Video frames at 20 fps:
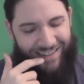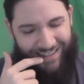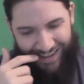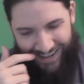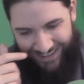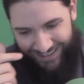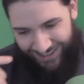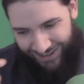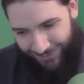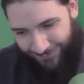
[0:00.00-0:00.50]

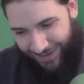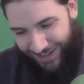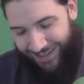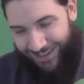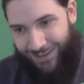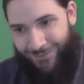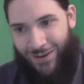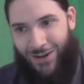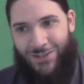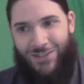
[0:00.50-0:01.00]
I know, I'm
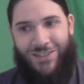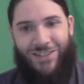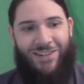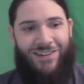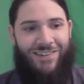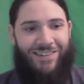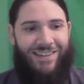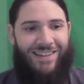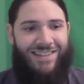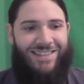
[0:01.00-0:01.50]
getting
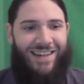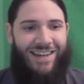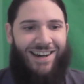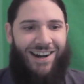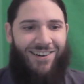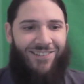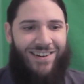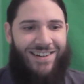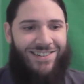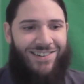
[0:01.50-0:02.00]
emotional. It's like,
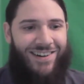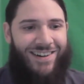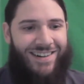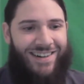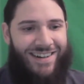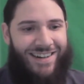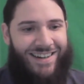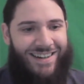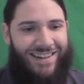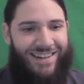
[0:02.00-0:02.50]
are we
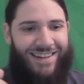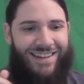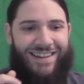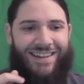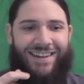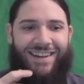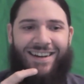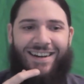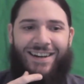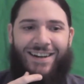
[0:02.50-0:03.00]
drinking?
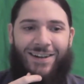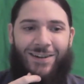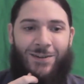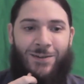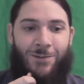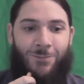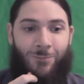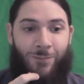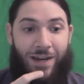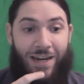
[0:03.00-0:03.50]

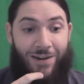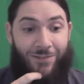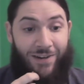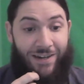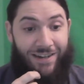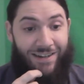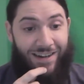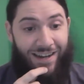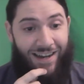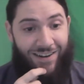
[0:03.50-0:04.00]

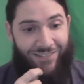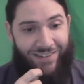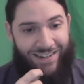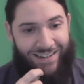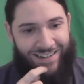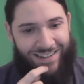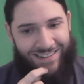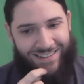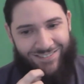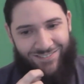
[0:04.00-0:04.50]
Maybe.
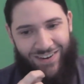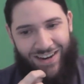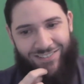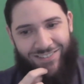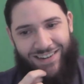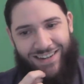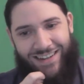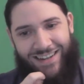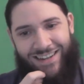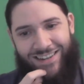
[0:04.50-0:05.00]

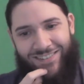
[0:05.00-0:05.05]
Maybe